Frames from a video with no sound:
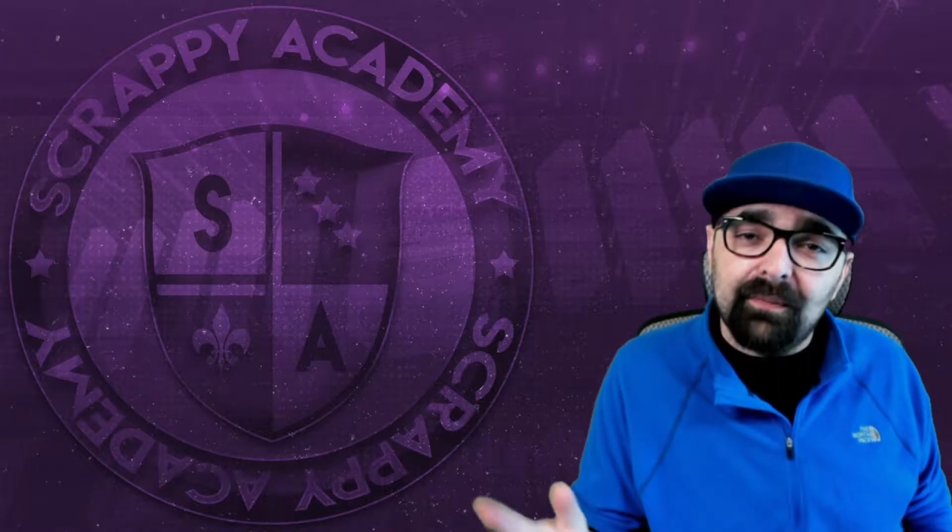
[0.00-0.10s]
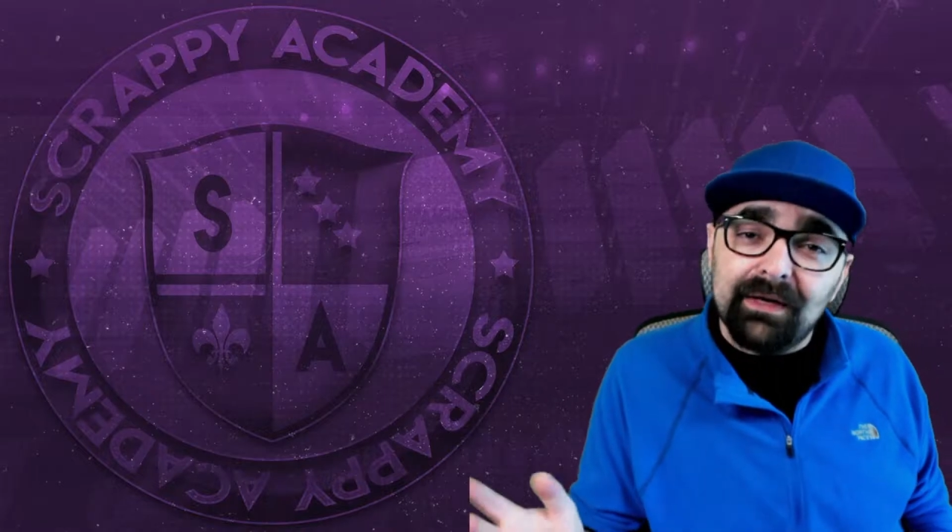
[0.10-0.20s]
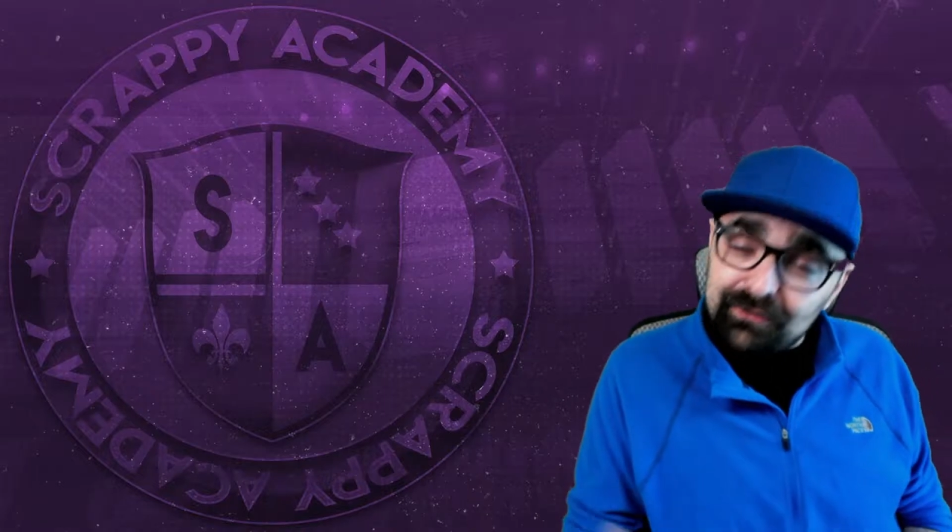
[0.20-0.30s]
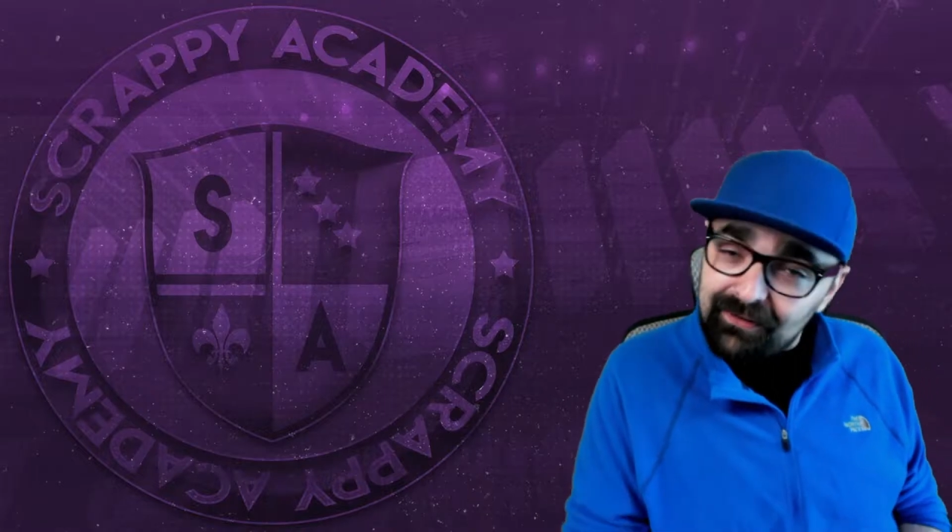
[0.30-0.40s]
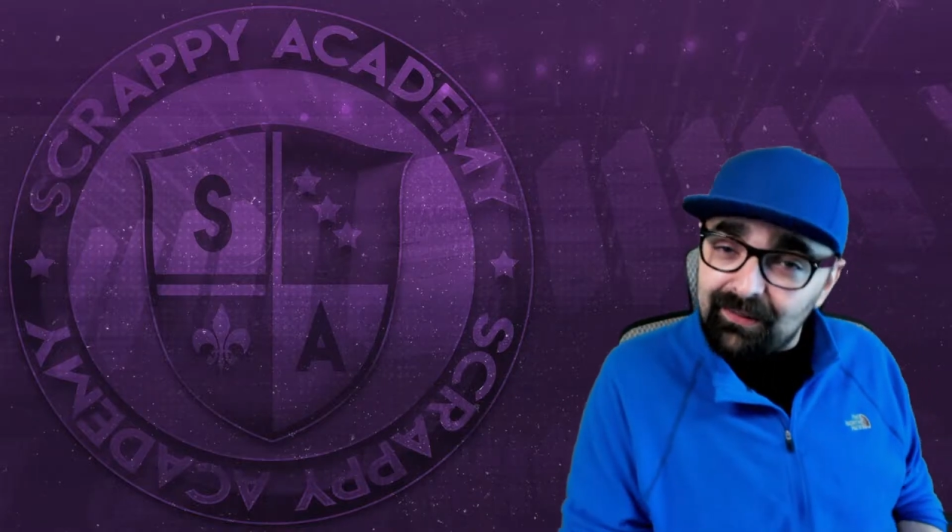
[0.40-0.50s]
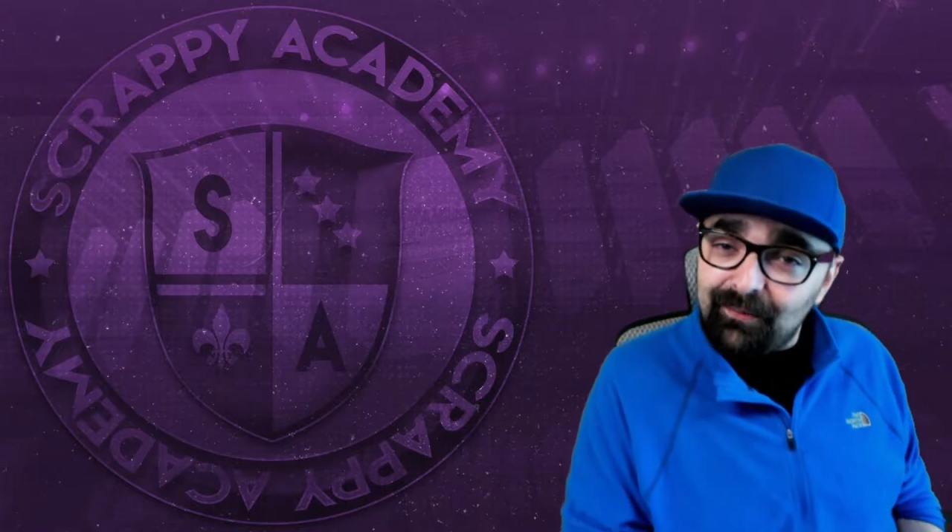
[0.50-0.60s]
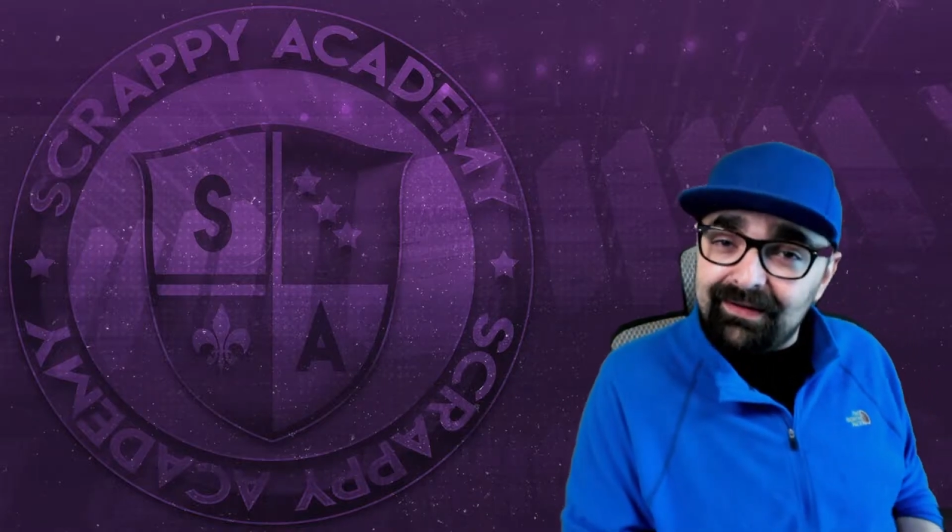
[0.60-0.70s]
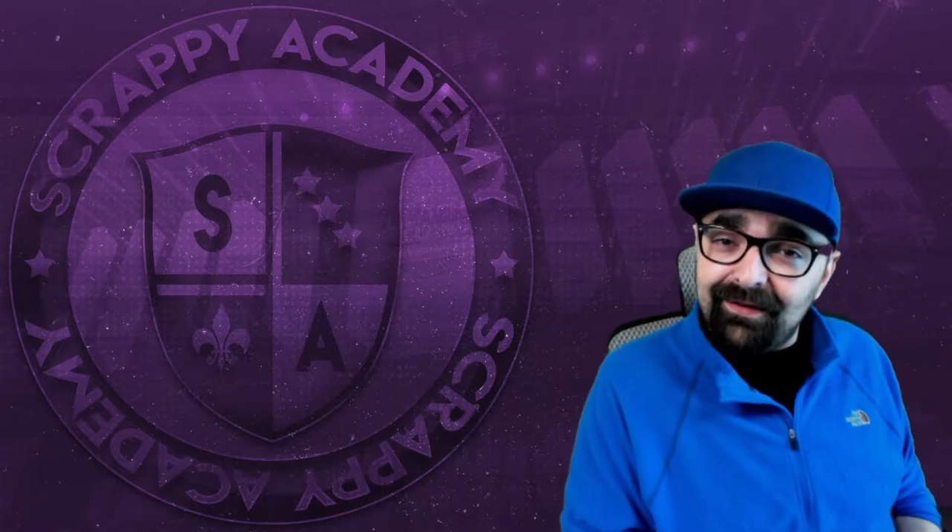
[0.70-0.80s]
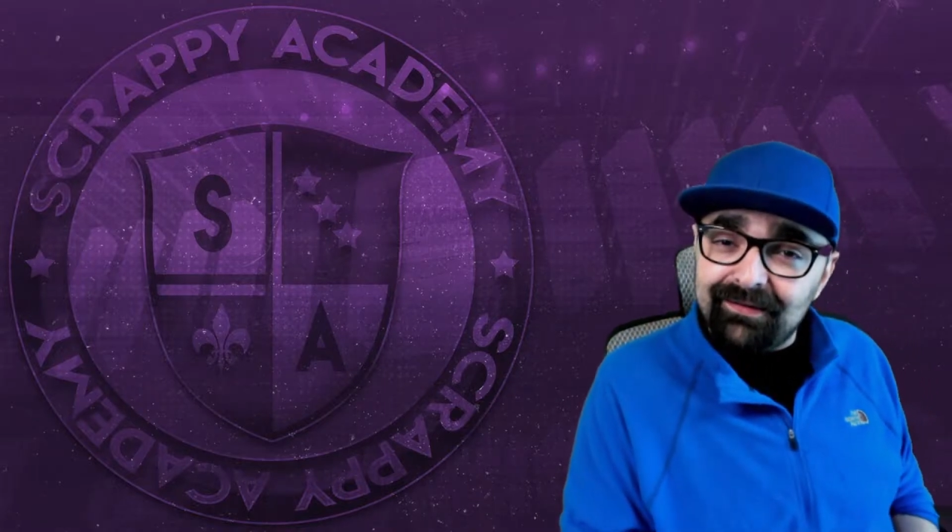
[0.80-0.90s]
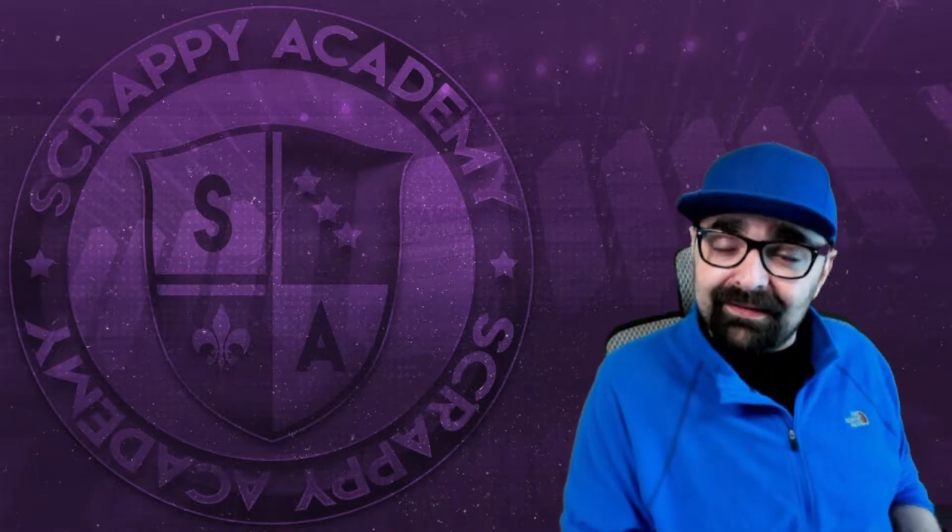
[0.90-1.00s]
Make sure to come
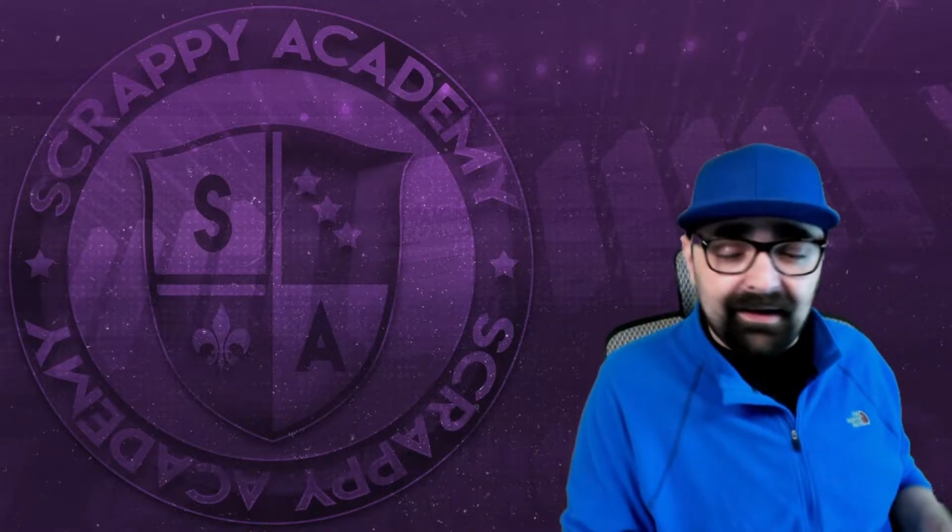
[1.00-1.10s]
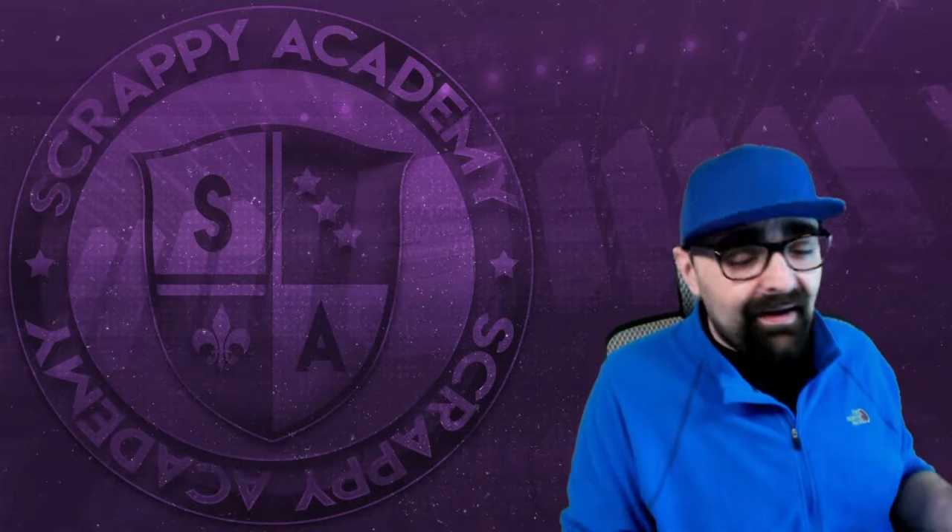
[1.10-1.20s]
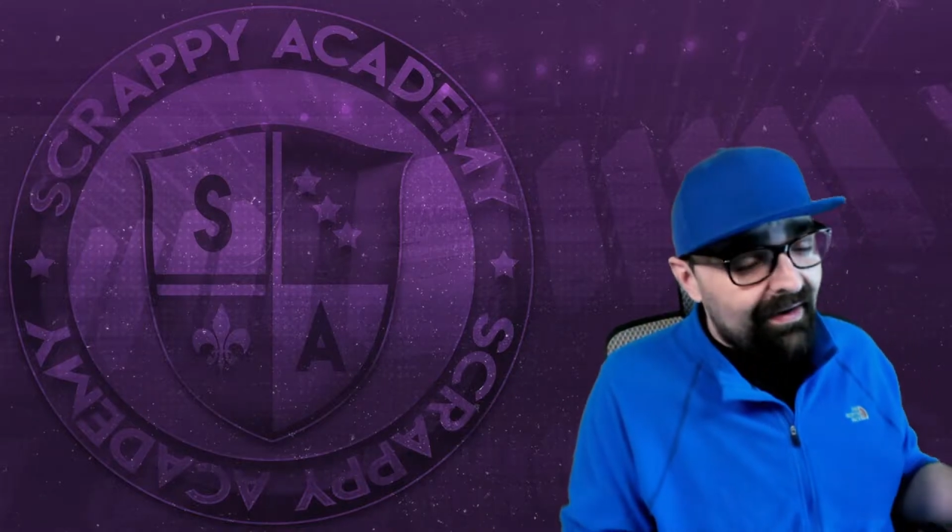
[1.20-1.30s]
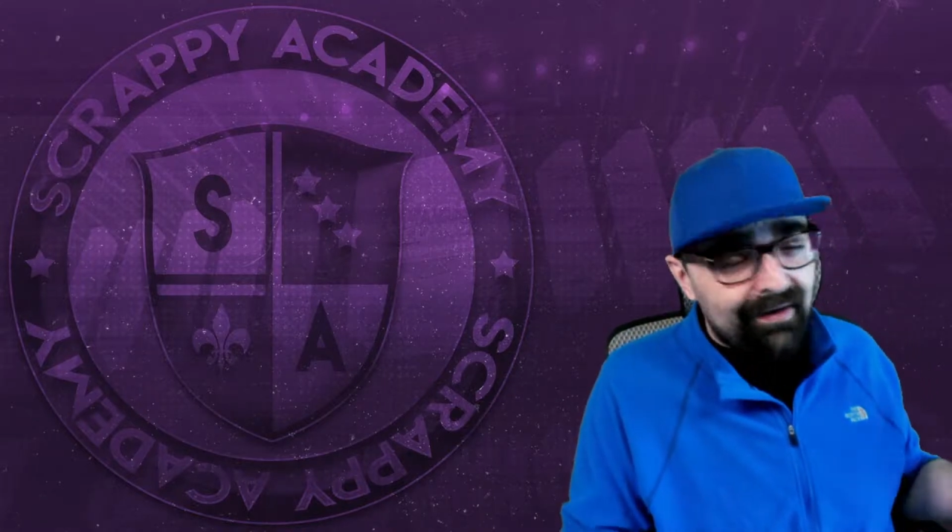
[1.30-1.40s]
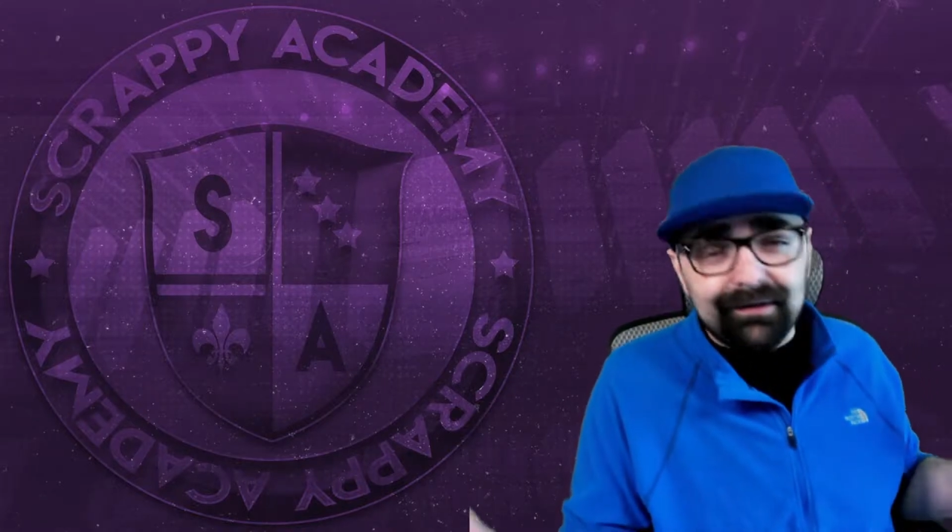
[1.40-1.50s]
on down and say hi.